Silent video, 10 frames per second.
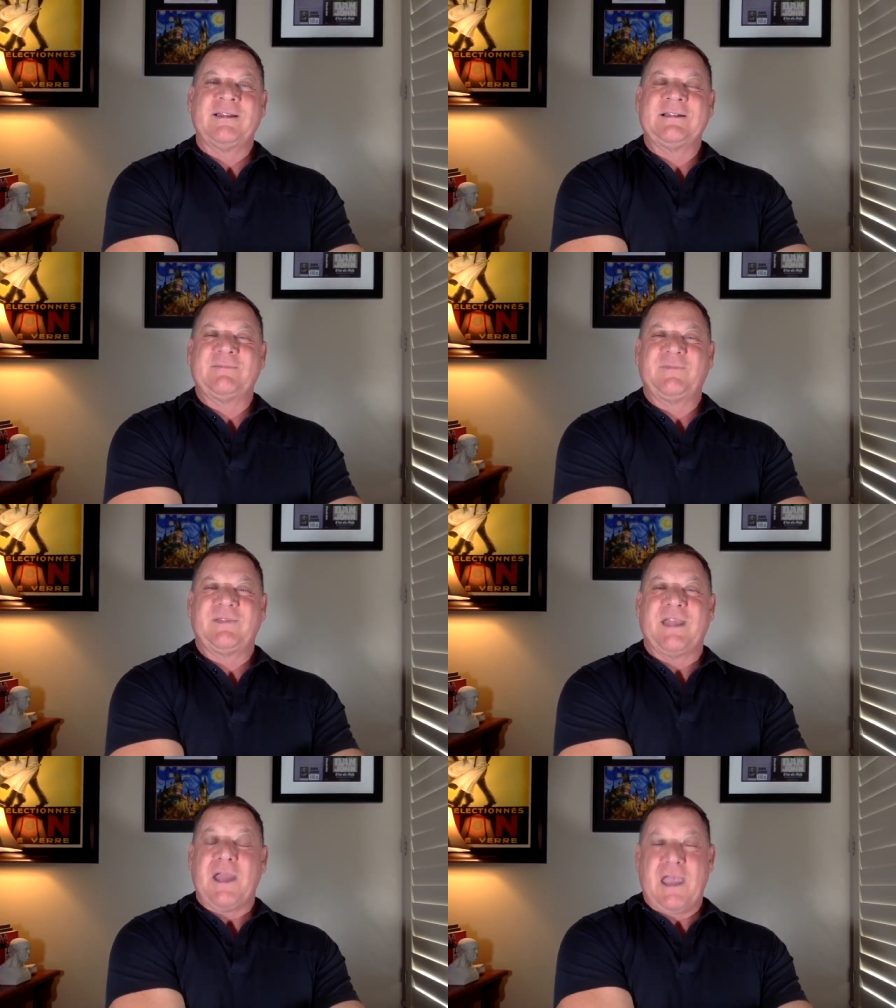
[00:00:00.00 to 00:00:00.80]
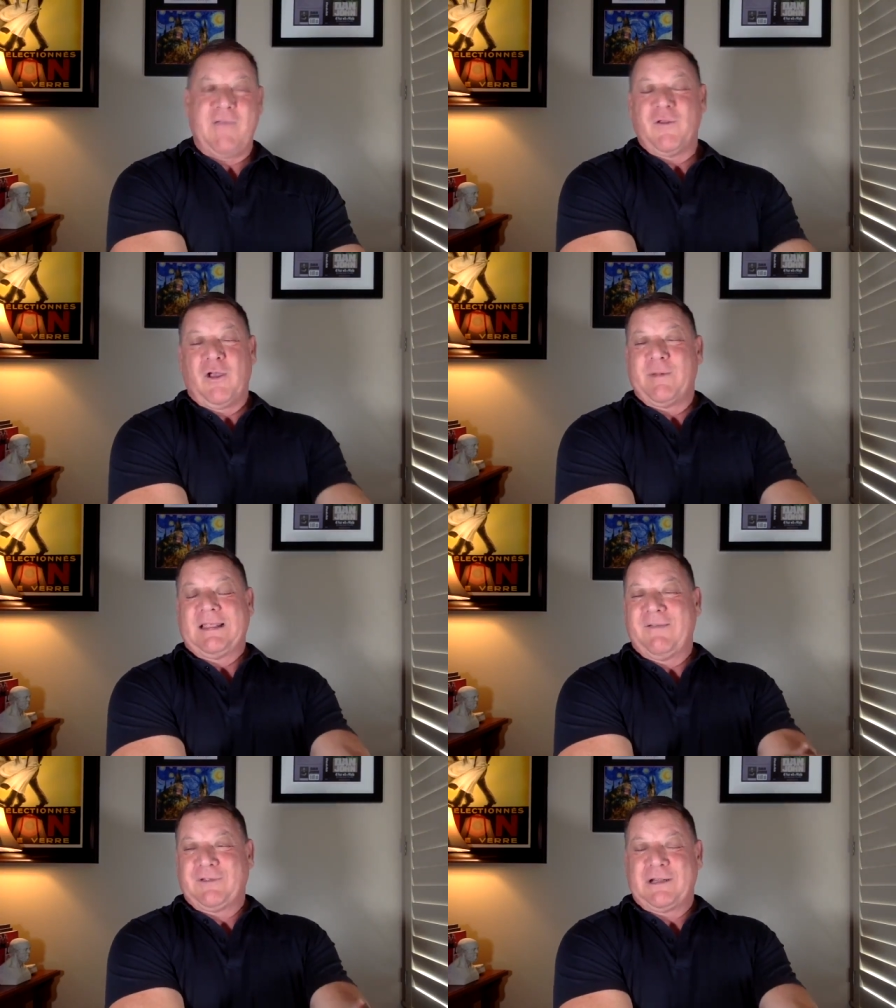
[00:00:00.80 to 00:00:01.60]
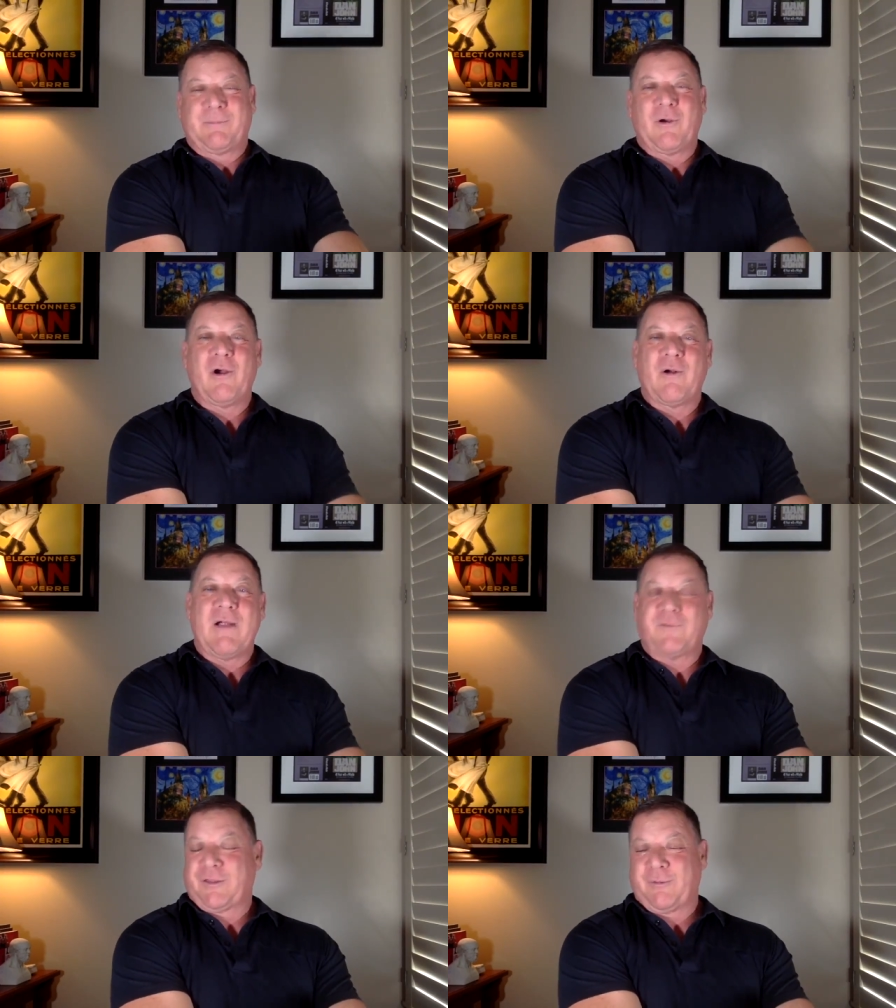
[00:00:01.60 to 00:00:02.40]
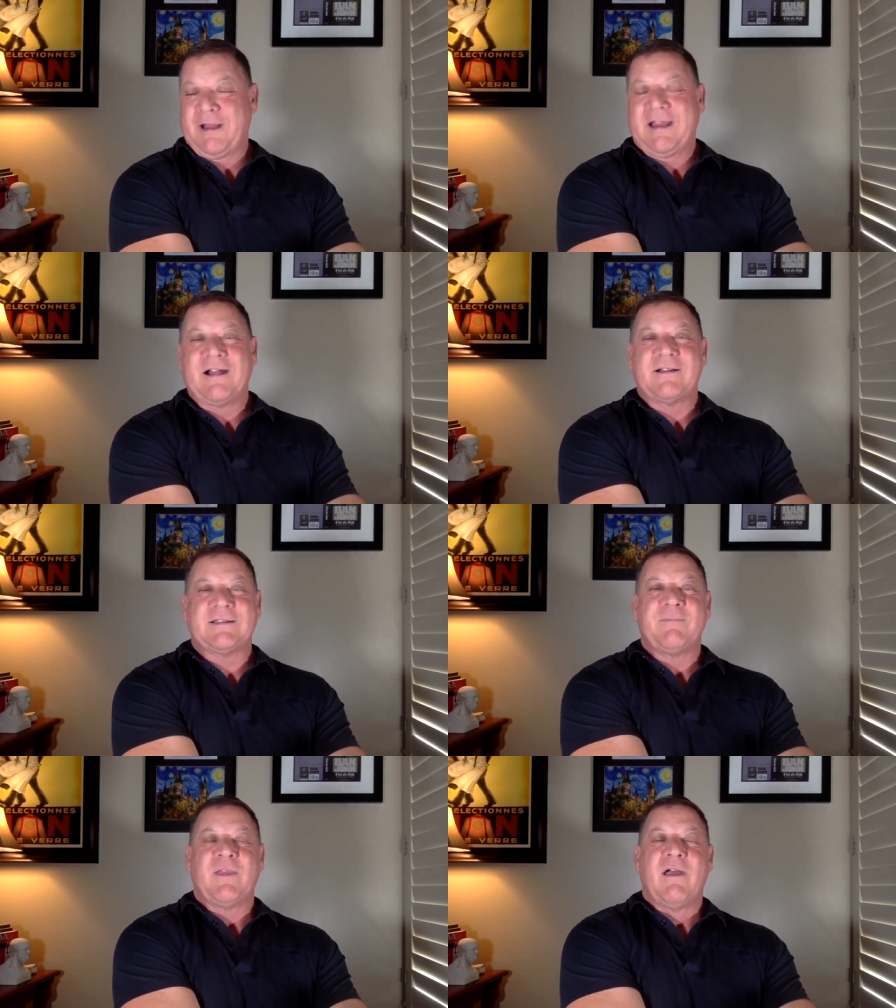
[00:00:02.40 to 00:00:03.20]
even though you've been lifting the program for three years,